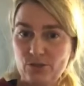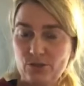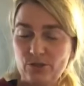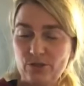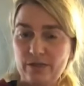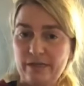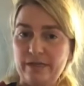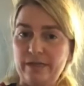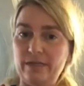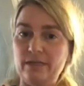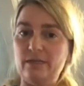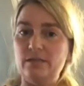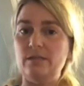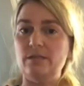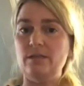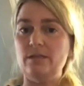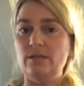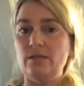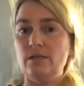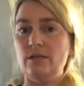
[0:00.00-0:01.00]
cooking,
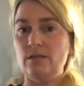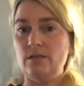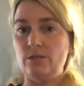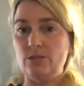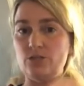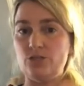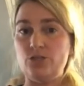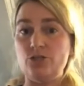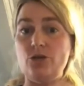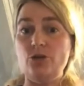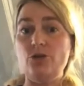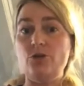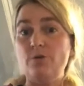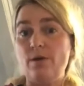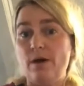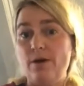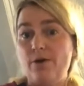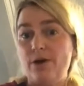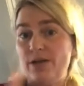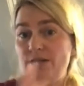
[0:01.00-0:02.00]
to show you
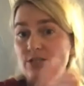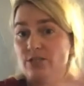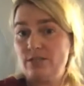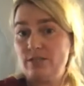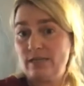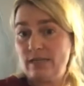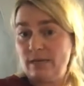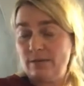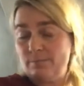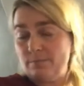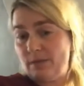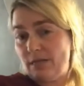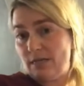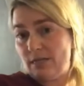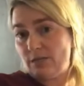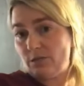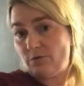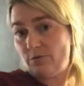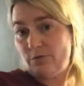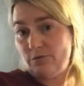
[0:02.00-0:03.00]
how I just keep
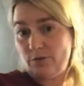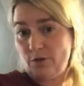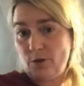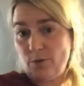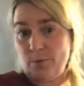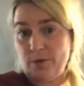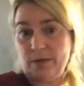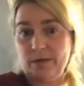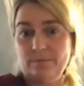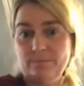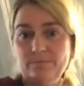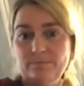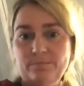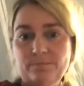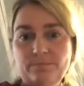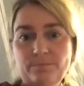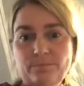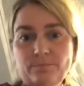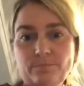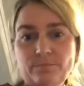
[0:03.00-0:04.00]
things flowing.
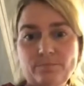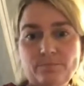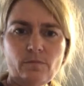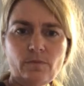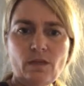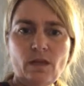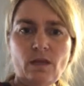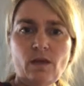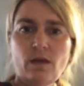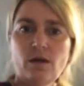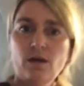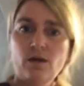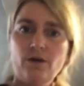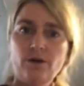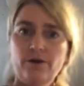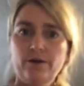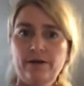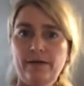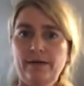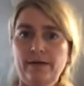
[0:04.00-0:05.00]

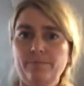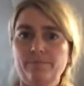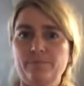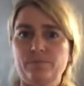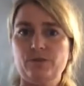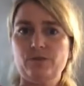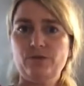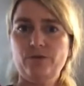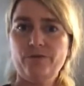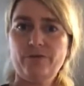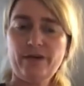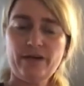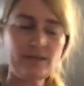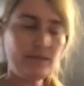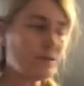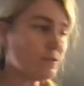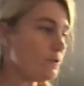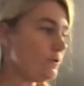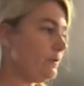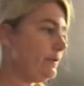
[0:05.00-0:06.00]
Okay, so
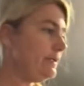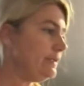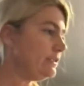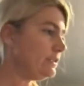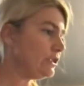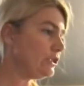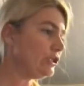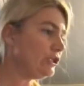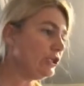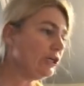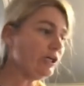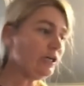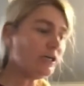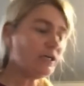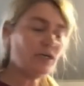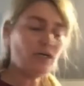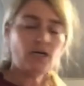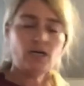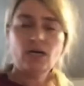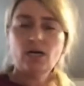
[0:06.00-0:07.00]
that's going to cook
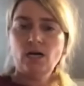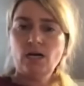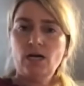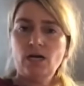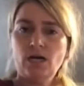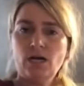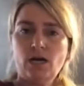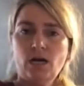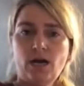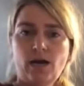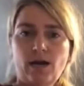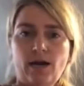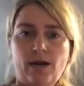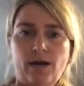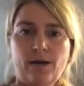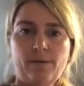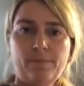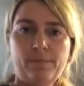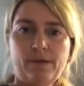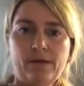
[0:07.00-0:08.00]

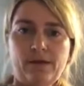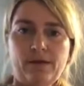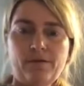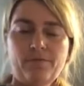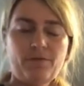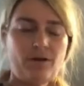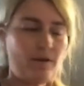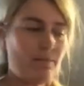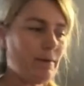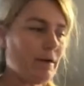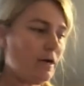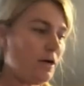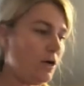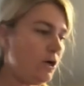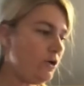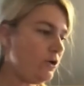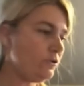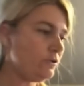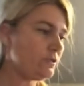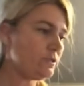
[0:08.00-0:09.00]
Got my
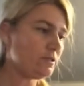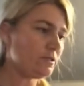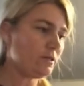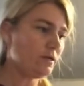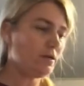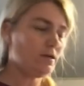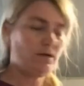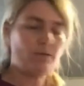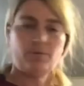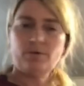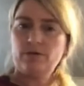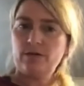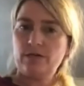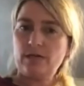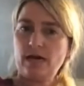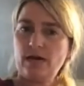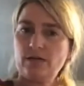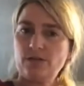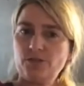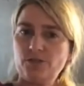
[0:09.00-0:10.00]
oats, and I put a
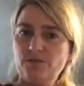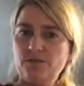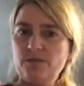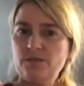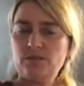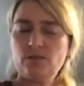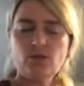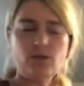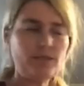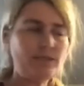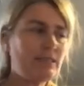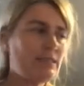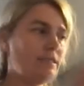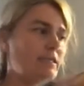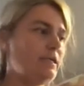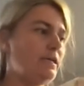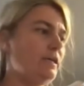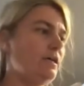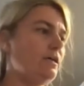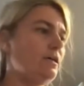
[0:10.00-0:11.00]
dash of the salt in
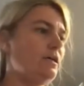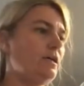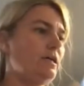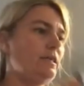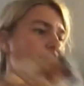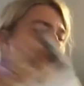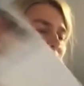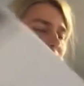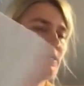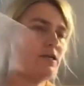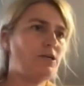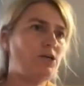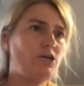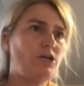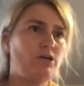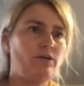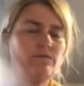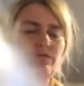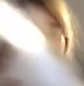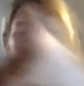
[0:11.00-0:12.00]
there, and that's gonna
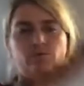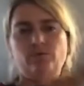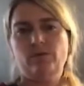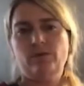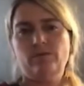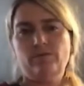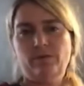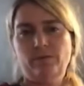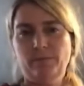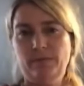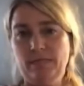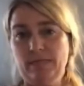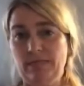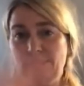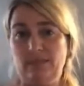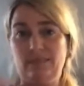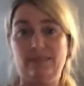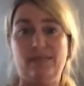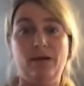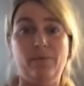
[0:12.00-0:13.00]
cook for 25
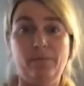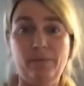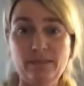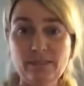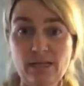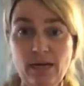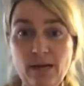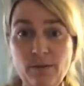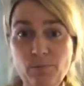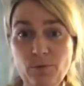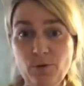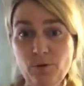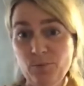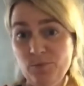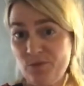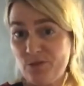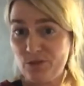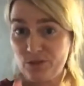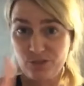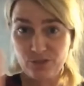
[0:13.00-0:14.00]
minutes. Set my timer
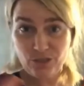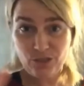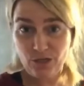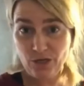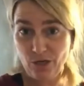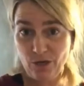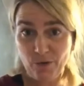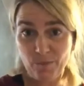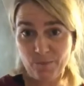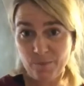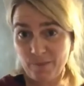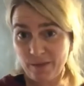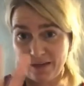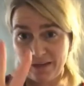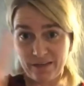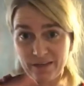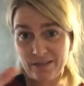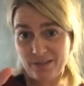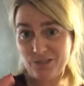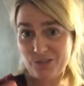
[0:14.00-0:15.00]
because, you know, I
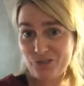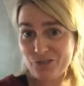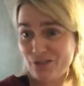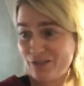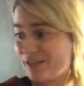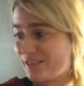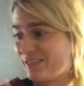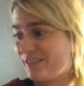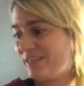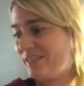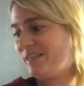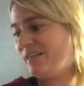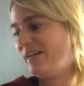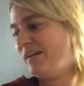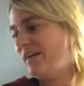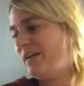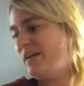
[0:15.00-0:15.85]
get distracted.